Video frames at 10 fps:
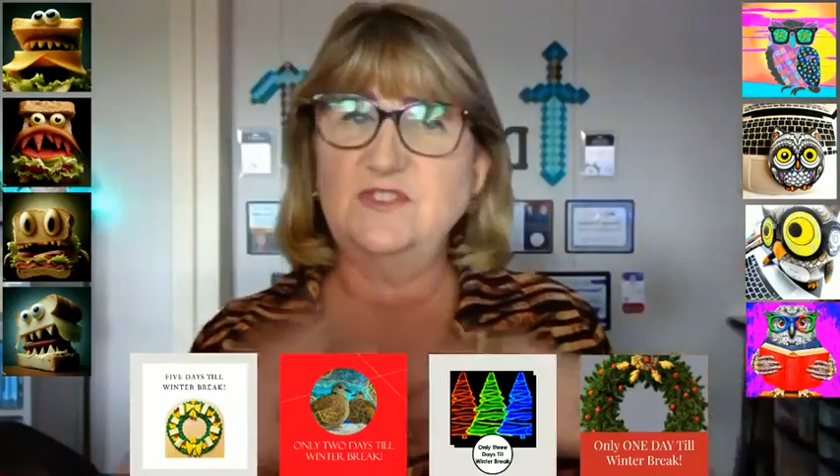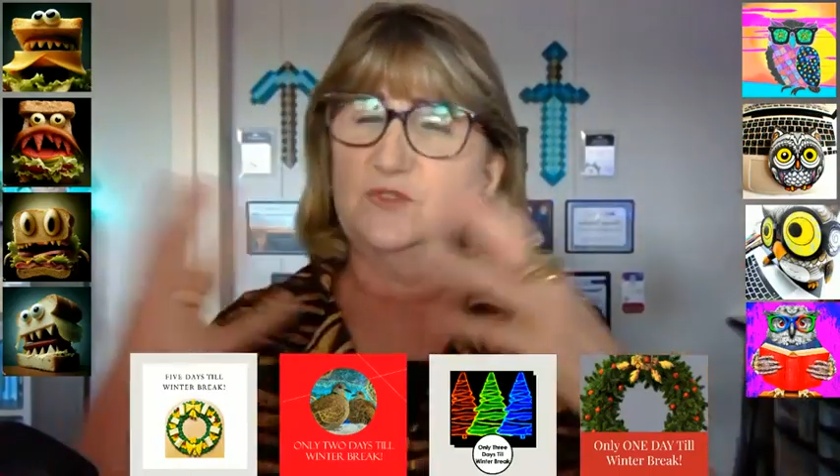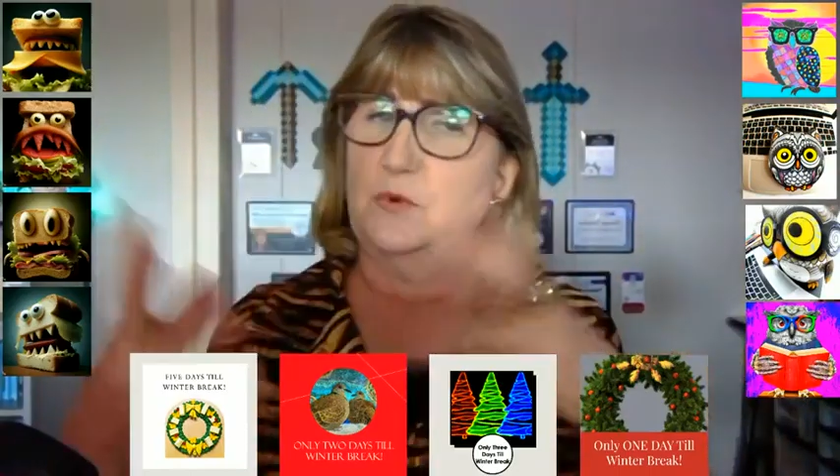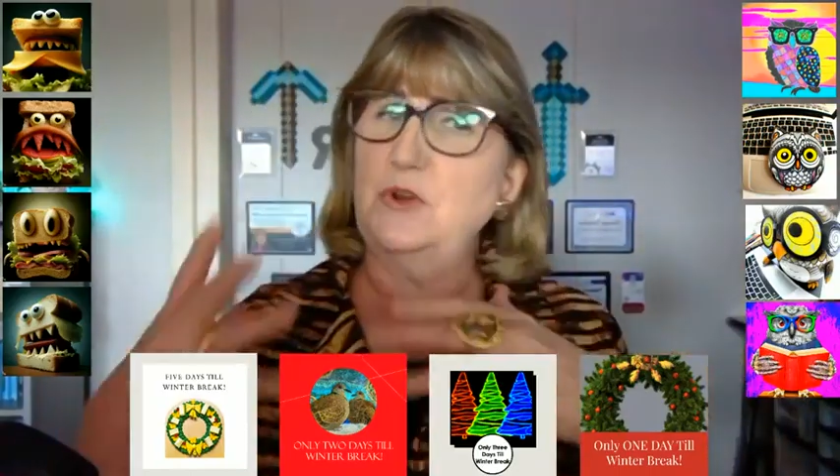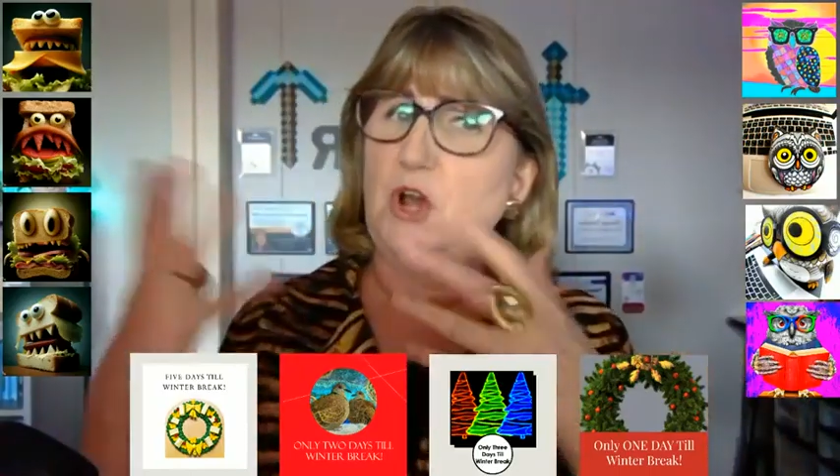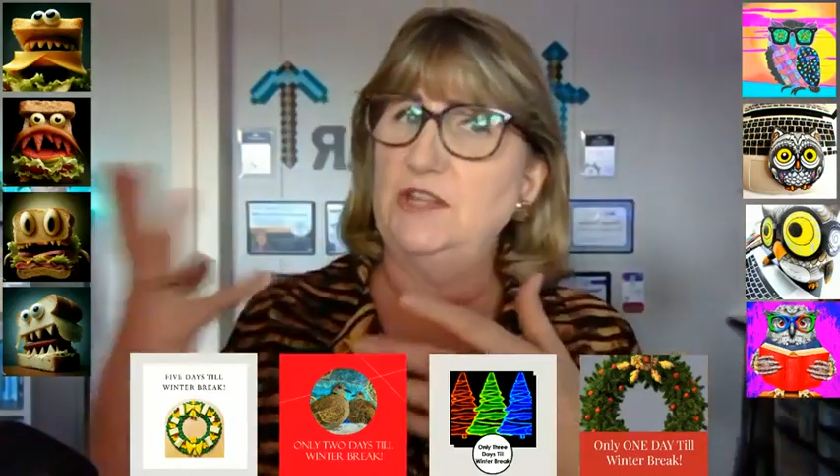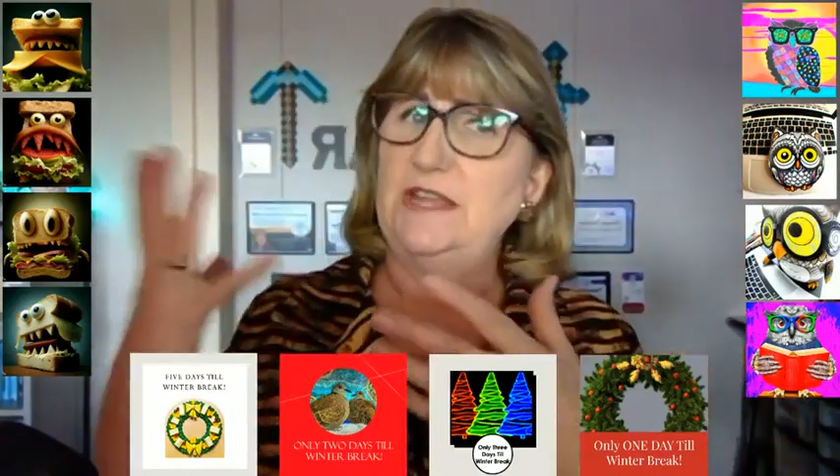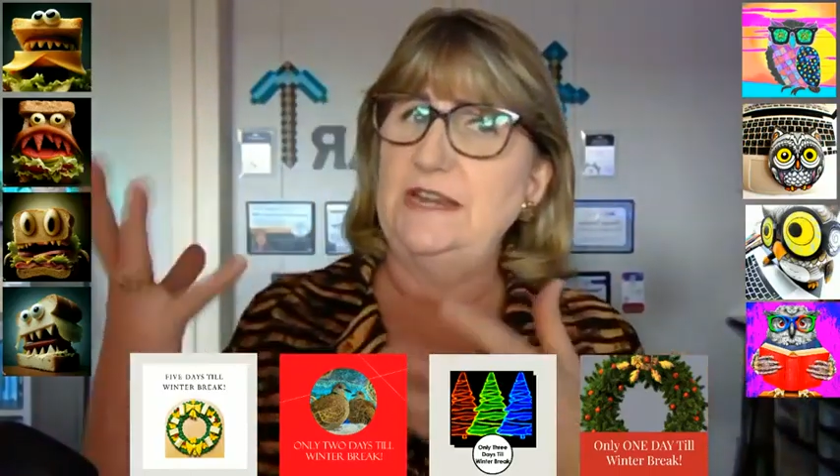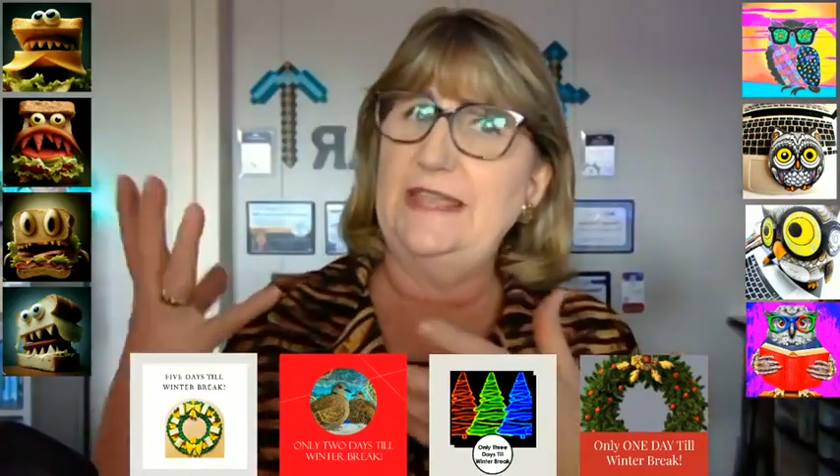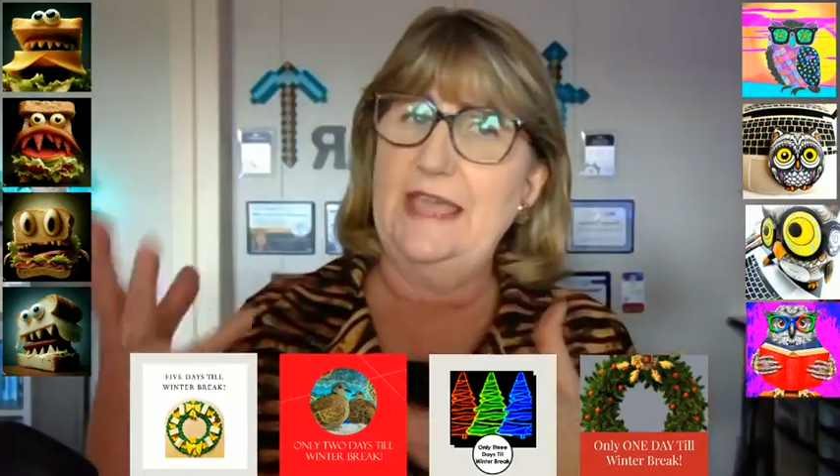Because we're an
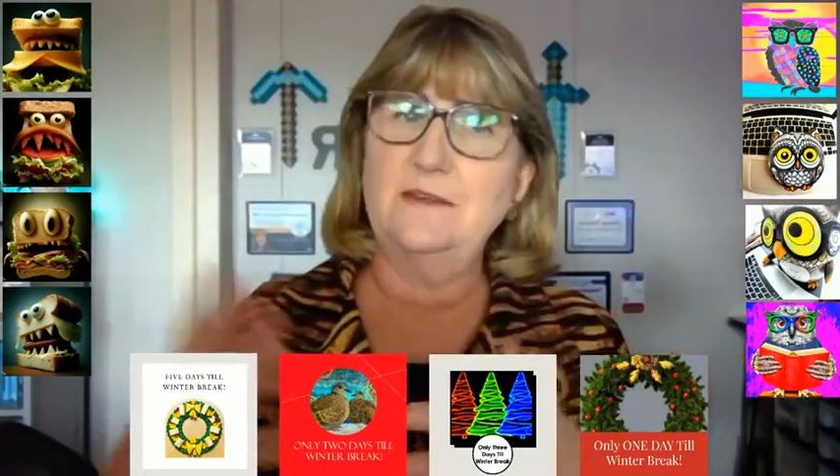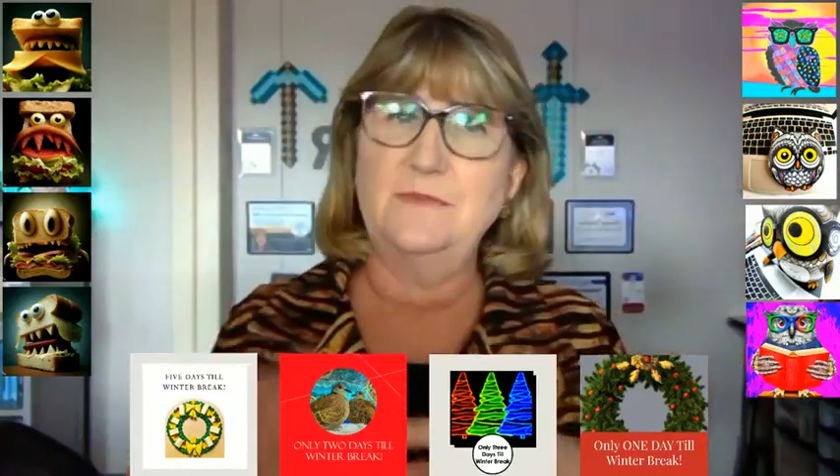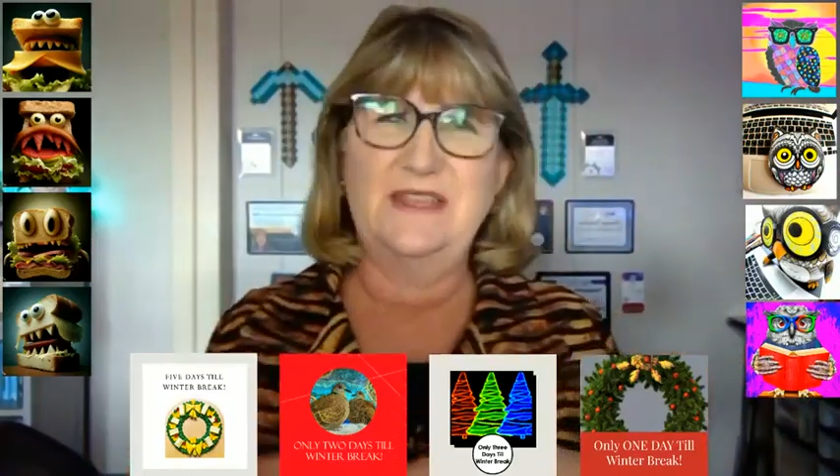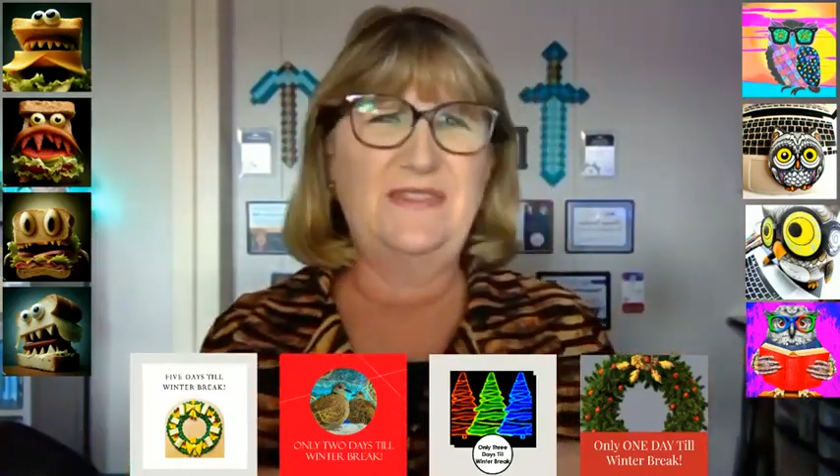online academy,